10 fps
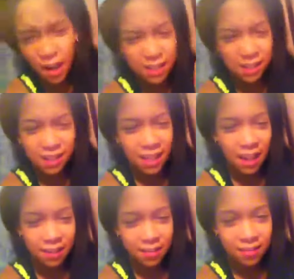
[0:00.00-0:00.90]
just did that.
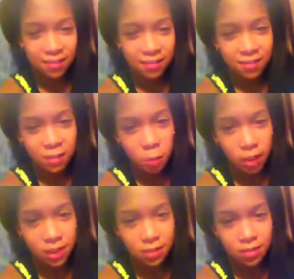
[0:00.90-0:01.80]

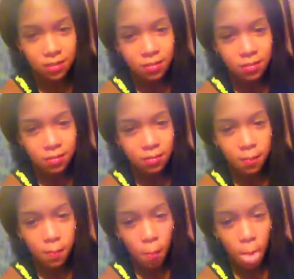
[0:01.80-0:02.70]
Twice.
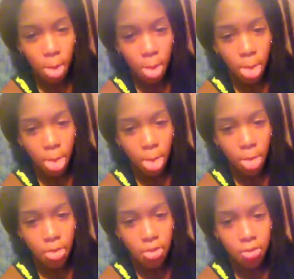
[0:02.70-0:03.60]
Three
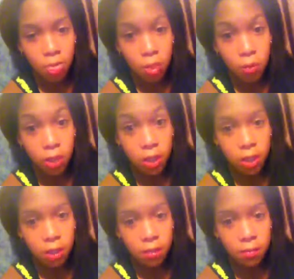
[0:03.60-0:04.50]

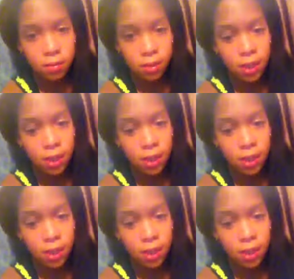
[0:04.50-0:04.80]
times.